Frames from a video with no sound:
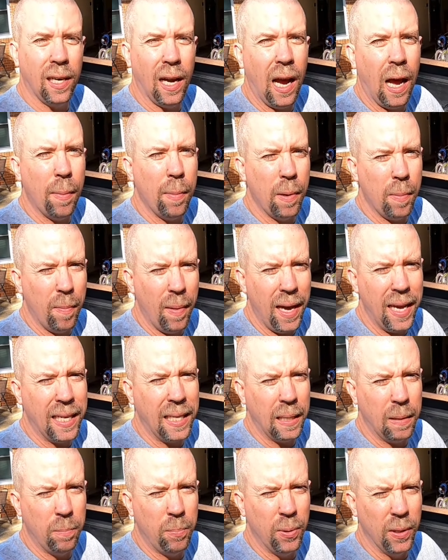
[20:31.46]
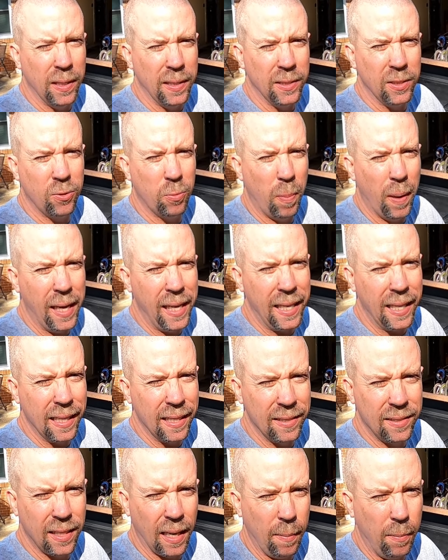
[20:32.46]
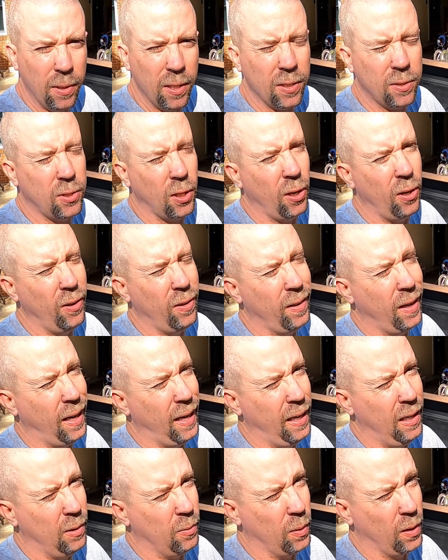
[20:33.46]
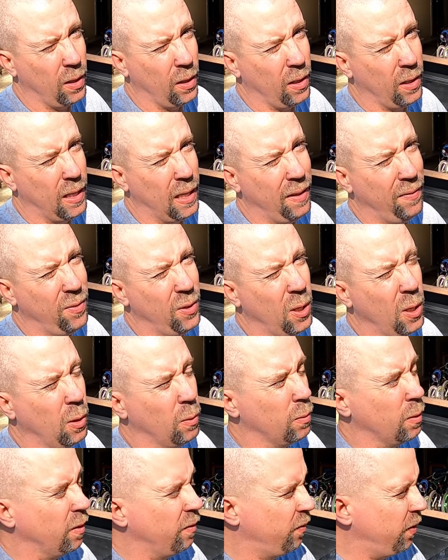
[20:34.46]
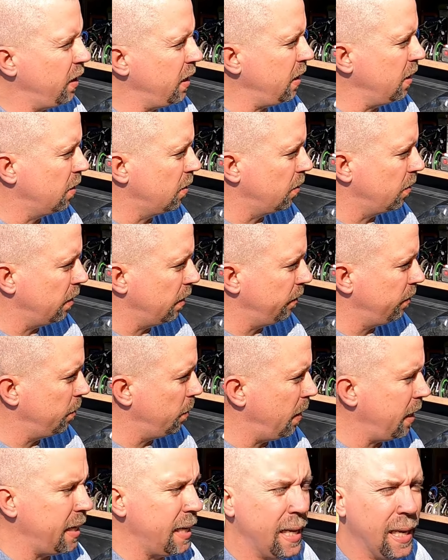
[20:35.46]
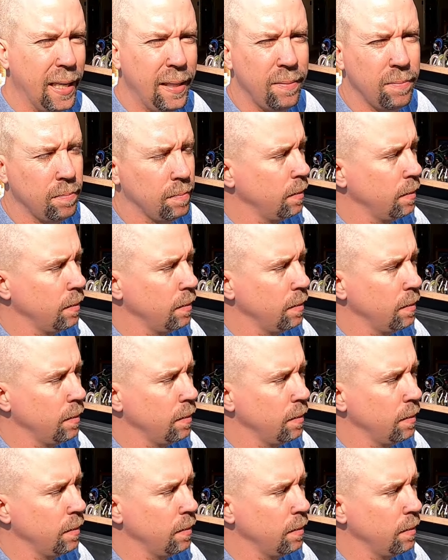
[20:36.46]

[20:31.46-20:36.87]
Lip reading: job at making Puddin's bed. So I'm gonna turn now. We're gonna give you a reveal of the bed.